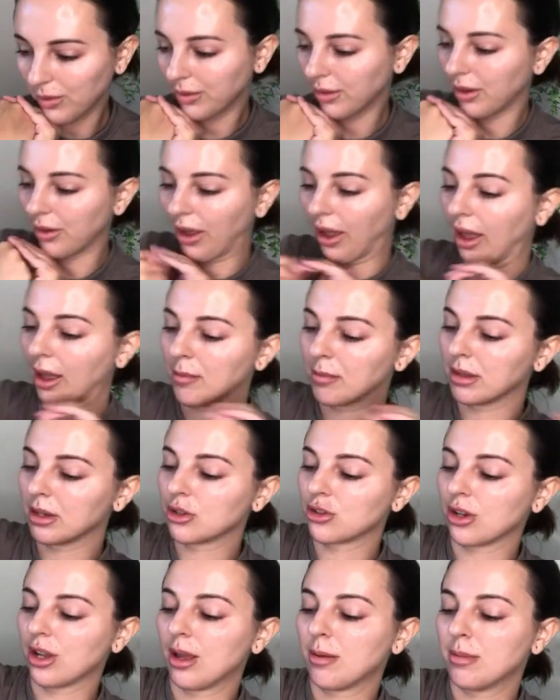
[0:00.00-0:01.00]
okay, I'm gonna
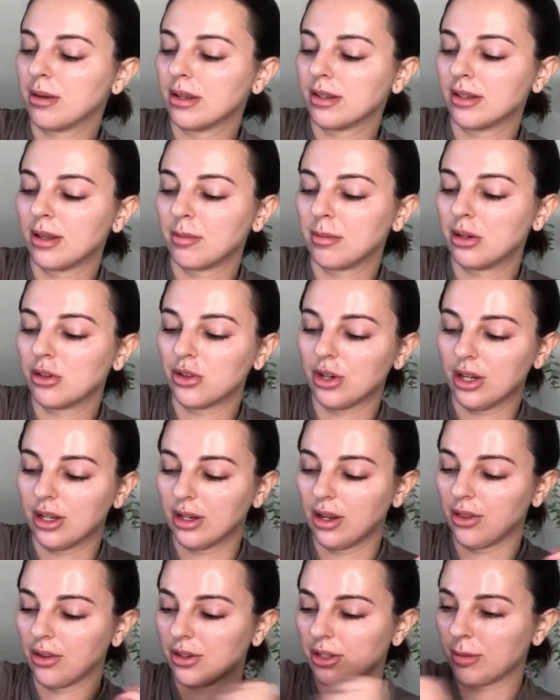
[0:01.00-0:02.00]
drink. I'm gonna I'm gonna drink
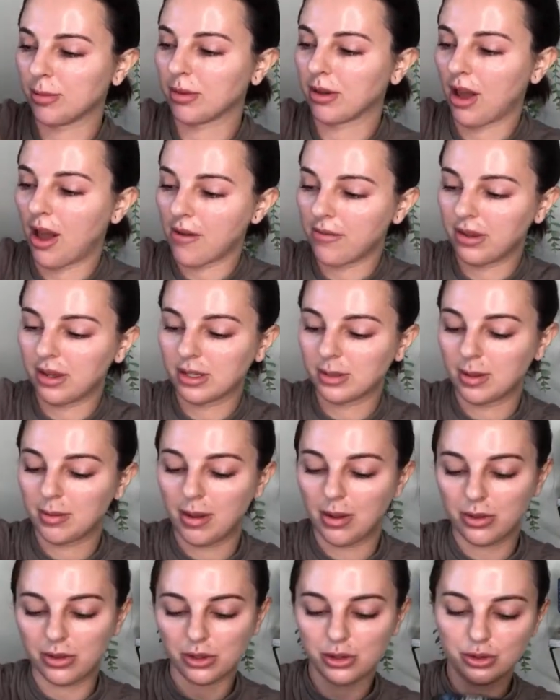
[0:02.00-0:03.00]
another sip of coffee because my
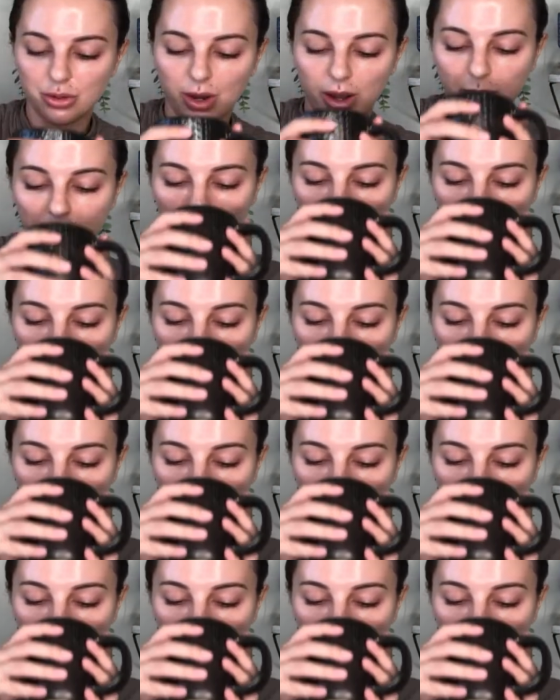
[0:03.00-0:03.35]
mouth is dry.